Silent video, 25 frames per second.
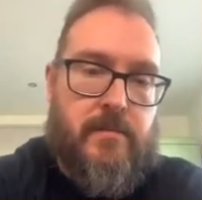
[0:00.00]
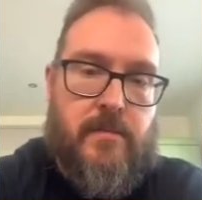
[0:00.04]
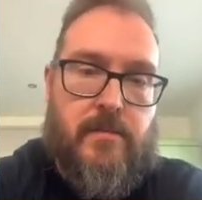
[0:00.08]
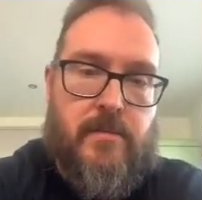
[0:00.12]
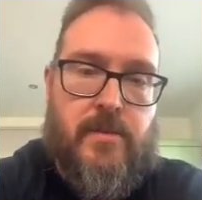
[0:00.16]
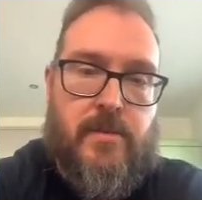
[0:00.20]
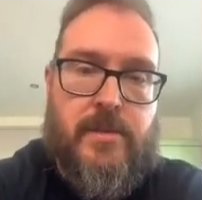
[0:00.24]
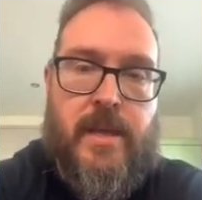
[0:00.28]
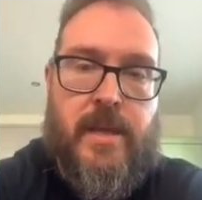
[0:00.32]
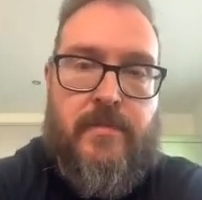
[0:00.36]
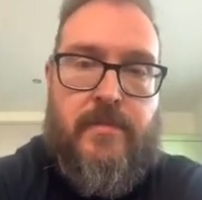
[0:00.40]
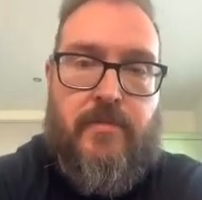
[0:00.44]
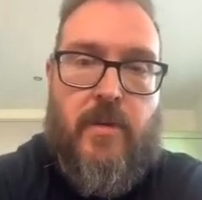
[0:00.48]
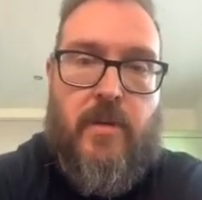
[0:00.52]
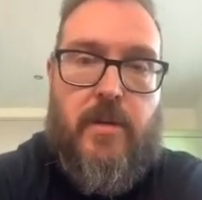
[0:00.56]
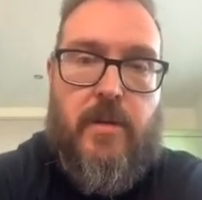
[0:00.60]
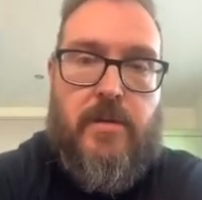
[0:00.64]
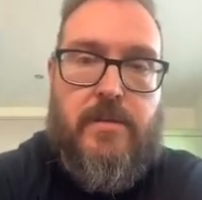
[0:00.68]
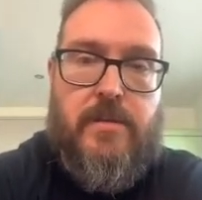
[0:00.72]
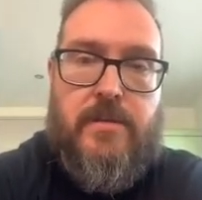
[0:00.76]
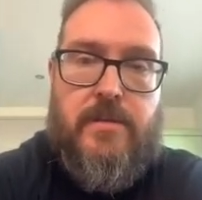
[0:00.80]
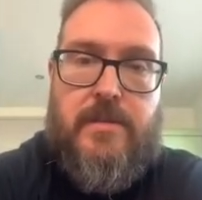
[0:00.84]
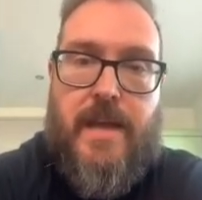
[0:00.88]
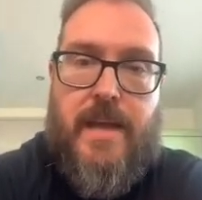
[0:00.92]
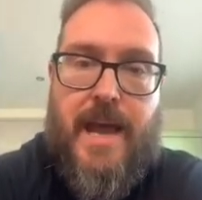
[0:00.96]
Seth
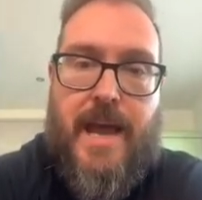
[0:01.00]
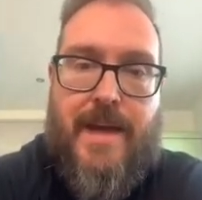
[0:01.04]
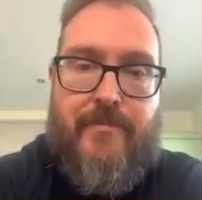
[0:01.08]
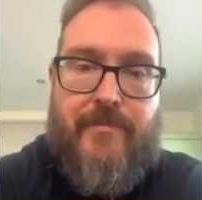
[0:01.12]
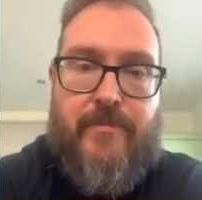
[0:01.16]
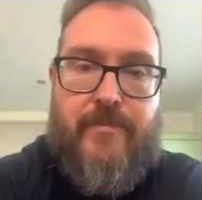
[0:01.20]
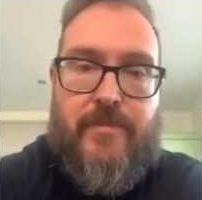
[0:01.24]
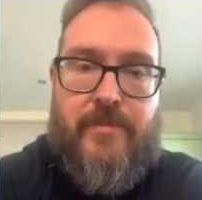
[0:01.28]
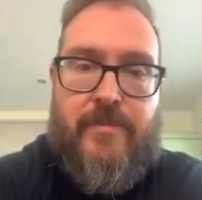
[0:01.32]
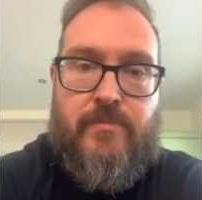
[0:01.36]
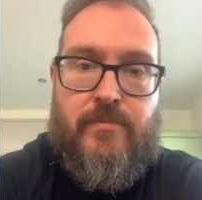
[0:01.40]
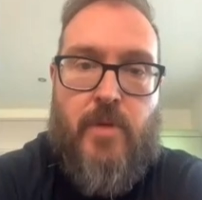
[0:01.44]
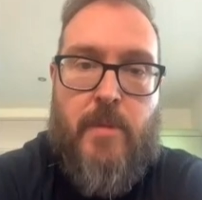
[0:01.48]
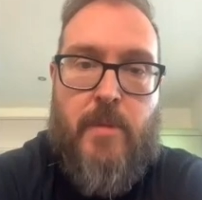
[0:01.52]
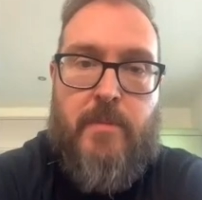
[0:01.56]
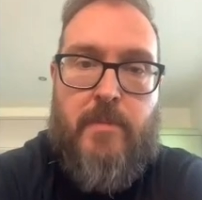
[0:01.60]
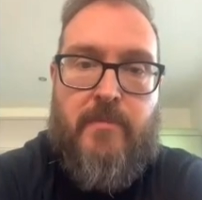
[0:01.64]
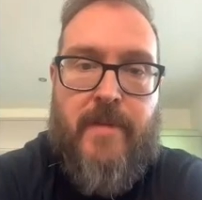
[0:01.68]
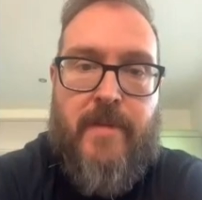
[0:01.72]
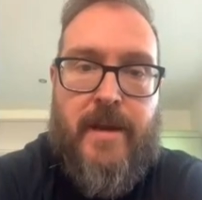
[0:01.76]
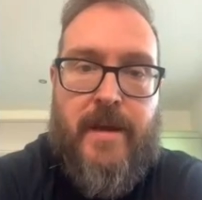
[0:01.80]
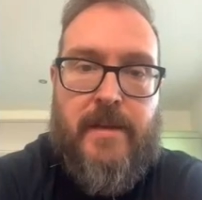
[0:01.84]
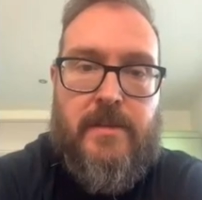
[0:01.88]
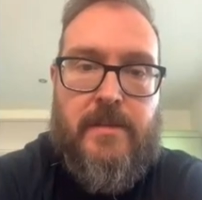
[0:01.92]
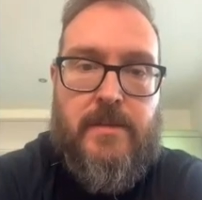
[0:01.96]
Rollins and Roman
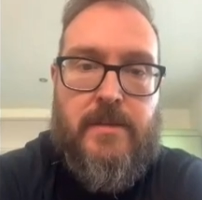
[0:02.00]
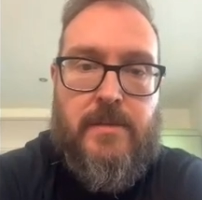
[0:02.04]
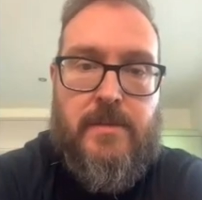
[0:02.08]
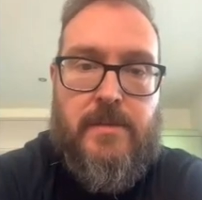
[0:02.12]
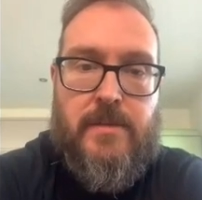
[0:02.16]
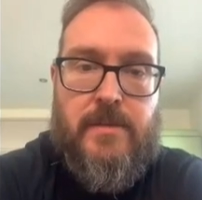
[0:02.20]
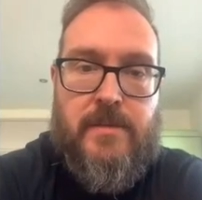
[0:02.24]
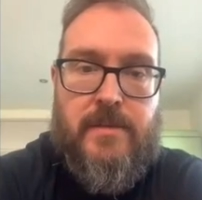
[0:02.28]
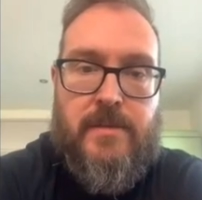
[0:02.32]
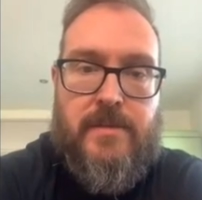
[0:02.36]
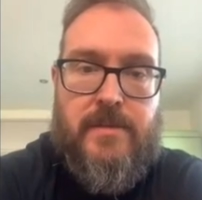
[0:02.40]
Reigns.